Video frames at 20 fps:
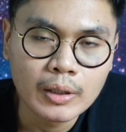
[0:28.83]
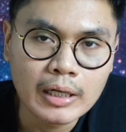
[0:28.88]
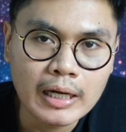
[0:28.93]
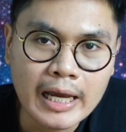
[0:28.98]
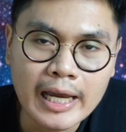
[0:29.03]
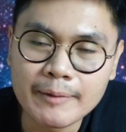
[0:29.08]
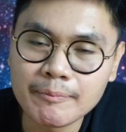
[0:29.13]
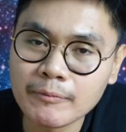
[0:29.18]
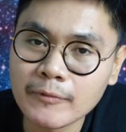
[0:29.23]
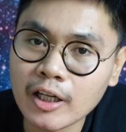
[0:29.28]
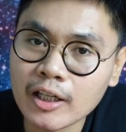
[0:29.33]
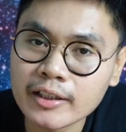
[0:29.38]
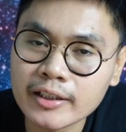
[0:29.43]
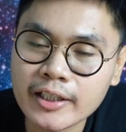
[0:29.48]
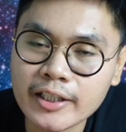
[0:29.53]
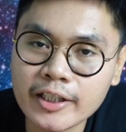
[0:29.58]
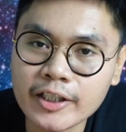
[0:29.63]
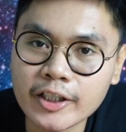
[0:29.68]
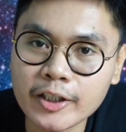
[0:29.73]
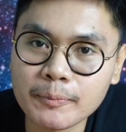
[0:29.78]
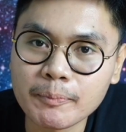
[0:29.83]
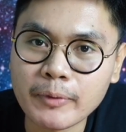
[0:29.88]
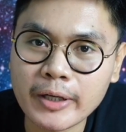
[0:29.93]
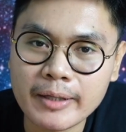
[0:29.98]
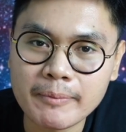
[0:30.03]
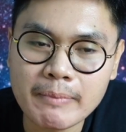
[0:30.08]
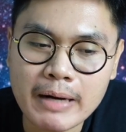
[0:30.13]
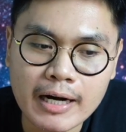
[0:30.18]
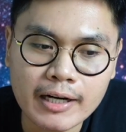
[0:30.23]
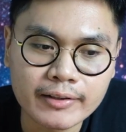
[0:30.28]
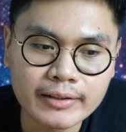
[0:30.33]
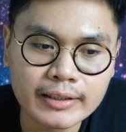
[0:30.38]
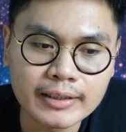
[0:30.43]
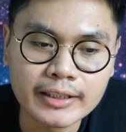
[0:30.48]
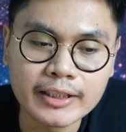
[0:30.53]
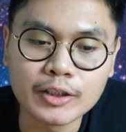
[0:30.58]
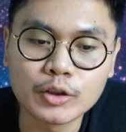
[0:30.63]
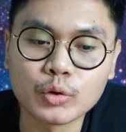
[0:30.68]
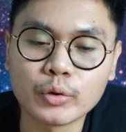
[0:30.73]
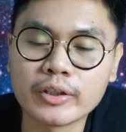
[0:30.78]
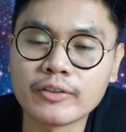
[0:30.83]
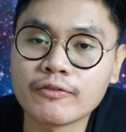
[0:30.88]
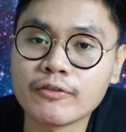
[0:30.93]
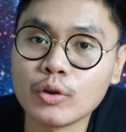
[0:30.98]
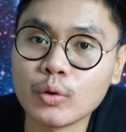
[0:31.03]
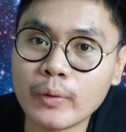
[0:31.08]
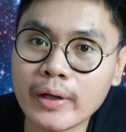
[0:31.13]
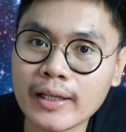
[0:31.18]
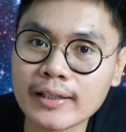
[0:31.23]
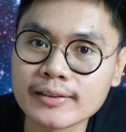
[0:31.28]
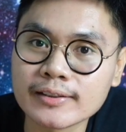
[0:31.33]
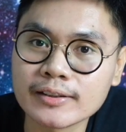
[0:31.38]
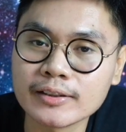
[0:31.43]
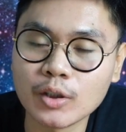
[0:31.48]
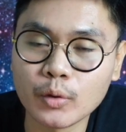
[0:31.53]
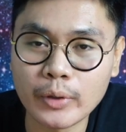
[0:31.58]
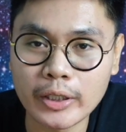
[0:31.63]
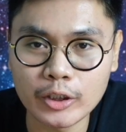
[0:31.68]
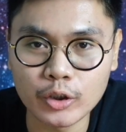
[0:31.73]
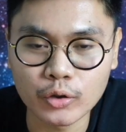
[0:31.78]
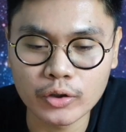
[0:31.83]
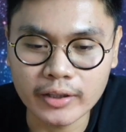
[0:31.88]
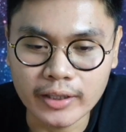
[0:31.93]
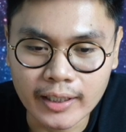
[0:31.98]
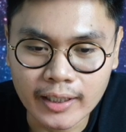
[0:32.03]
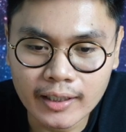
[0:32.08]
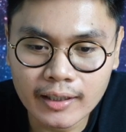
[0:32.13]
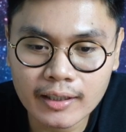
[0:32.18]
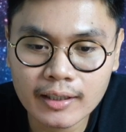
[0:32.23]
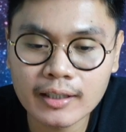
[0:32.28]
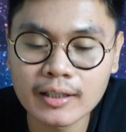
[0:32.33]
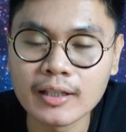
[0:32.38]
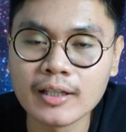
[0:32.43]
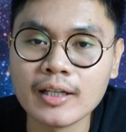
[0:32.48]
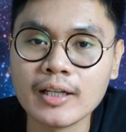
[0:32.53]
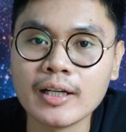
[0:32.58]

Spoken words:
I'm not here primarily to influence the way you think,